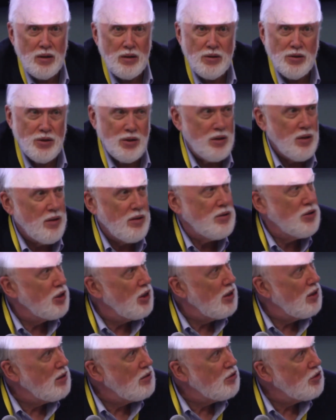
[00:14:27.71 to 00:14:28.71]
Here's another
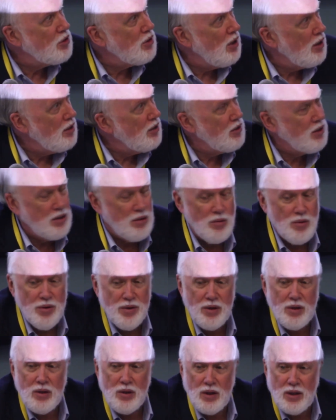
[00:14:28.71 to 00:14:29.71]
challenge, got to deal
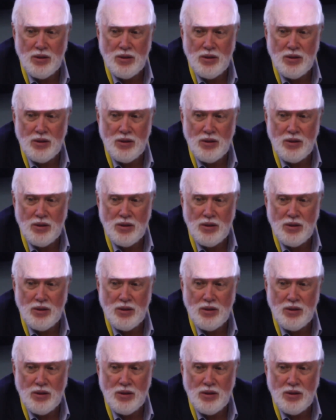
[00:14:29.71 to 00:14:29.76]
with it.